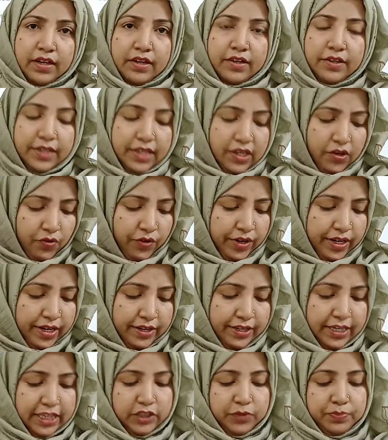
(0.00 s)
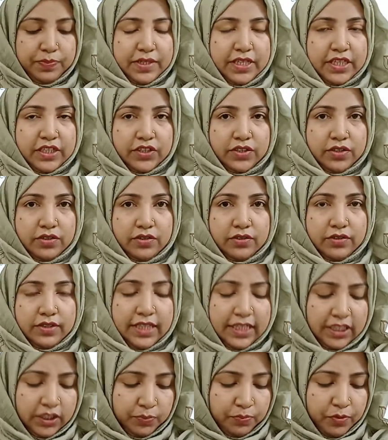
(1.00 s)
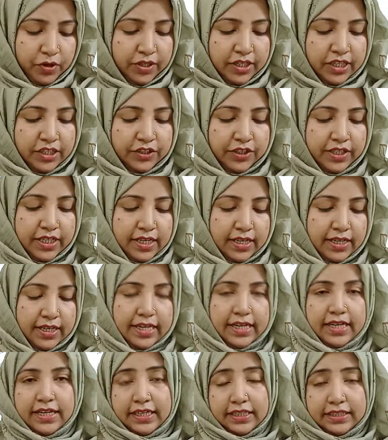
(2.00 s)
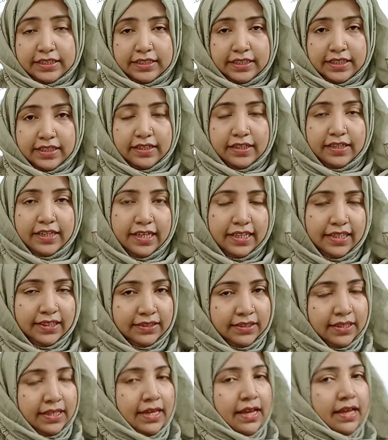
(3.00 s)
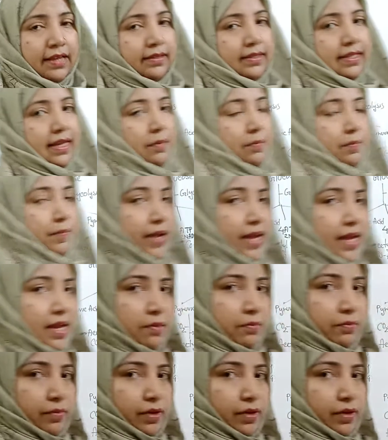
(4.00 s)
During respiration, this potential energy, yes, the main